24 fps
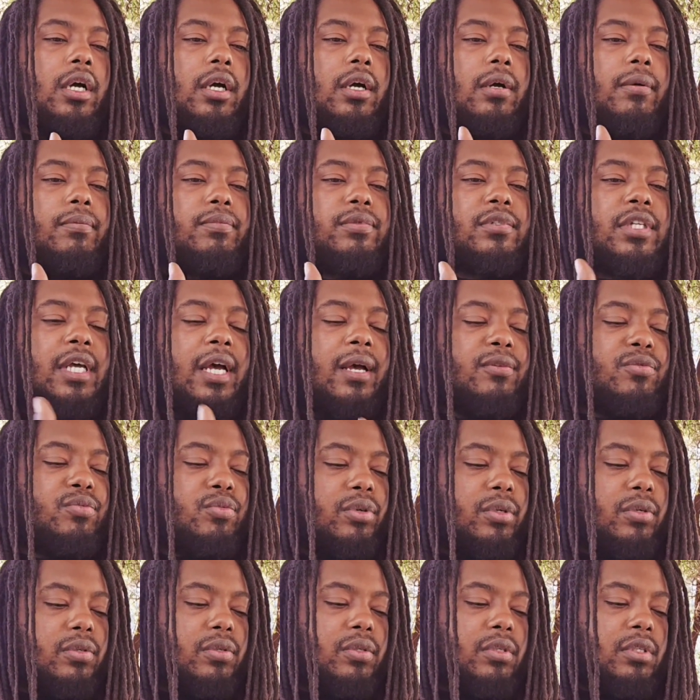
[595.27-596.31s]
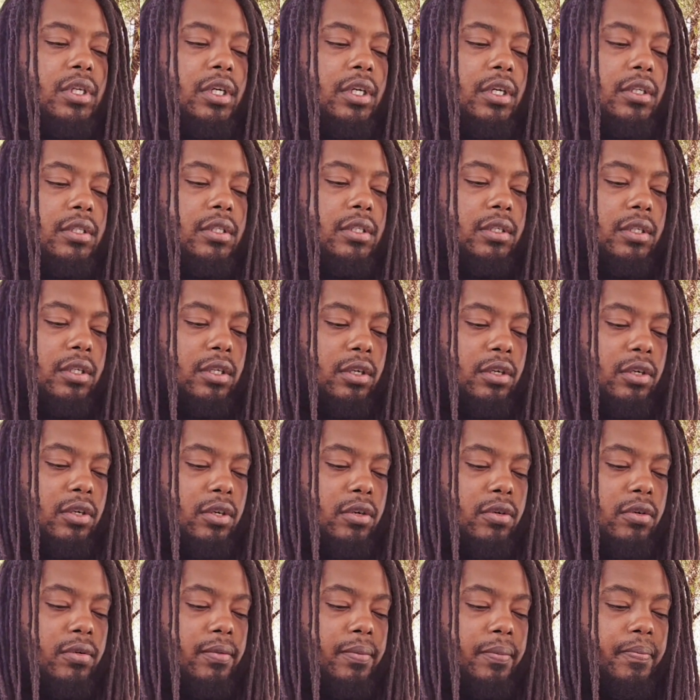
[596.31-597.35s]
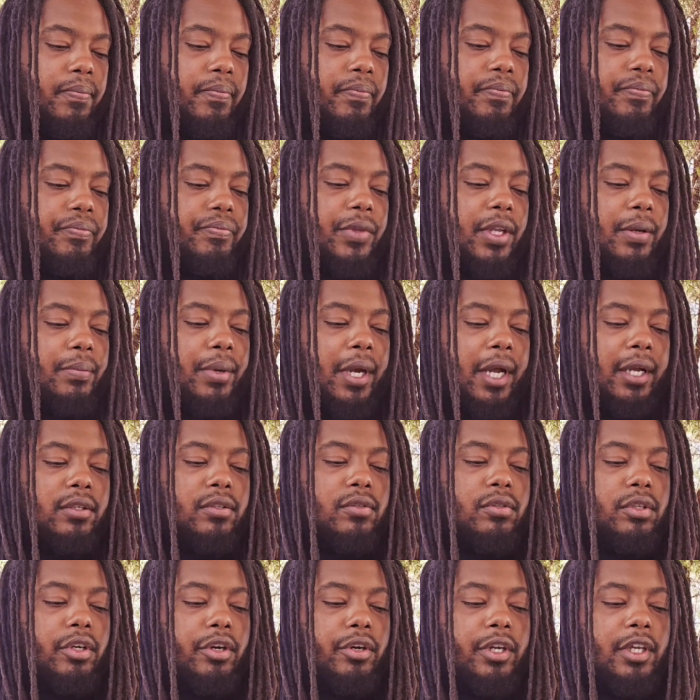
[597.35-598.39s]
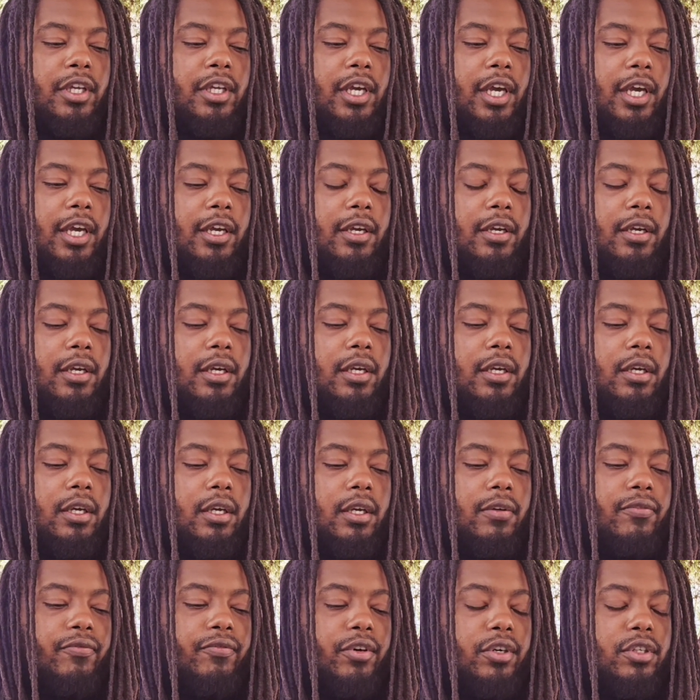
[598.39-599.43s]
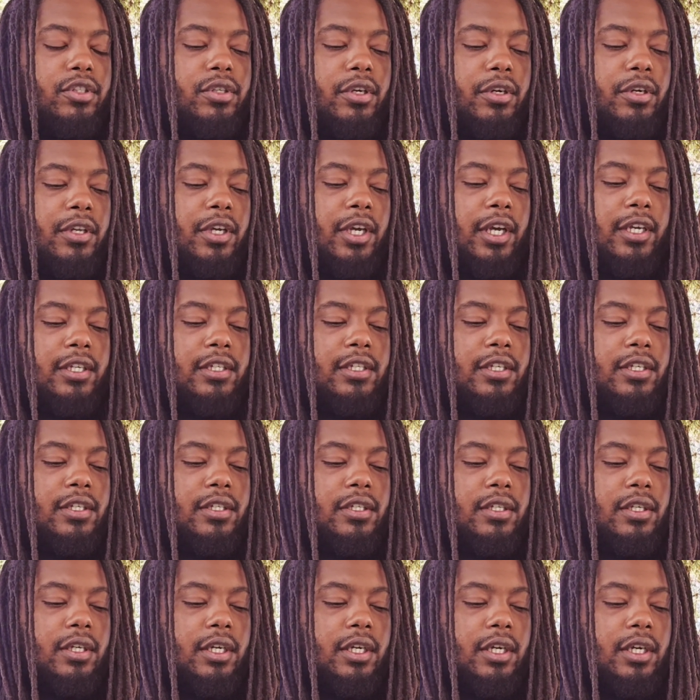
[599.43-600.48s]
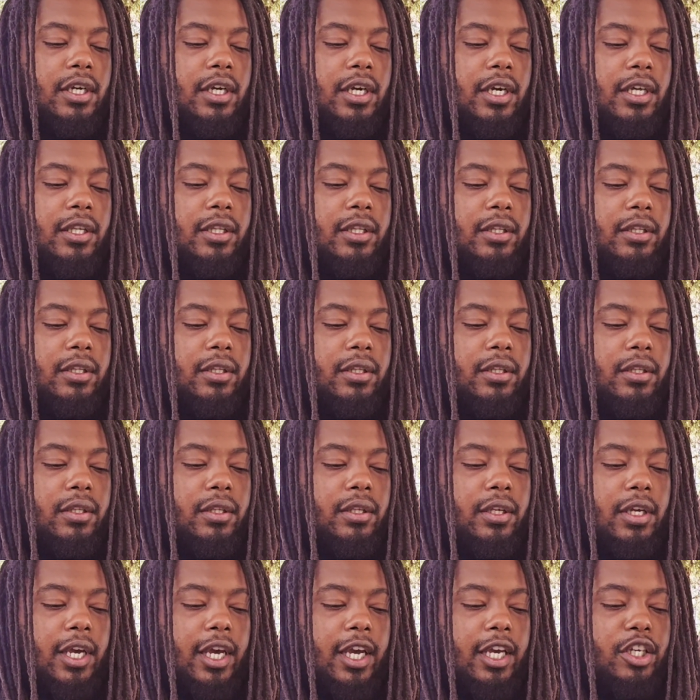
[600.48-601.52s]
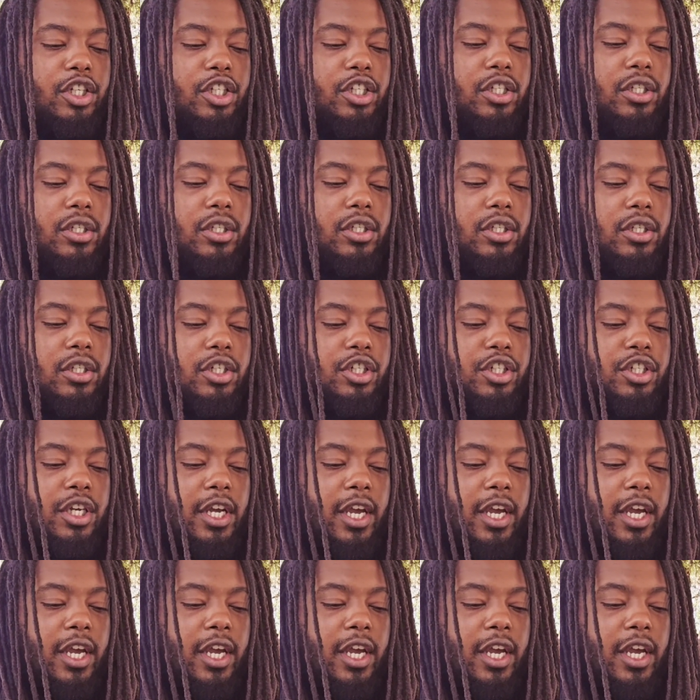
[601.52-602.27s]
Psalms 106, and we go back to 38. Verse 38 says, and shed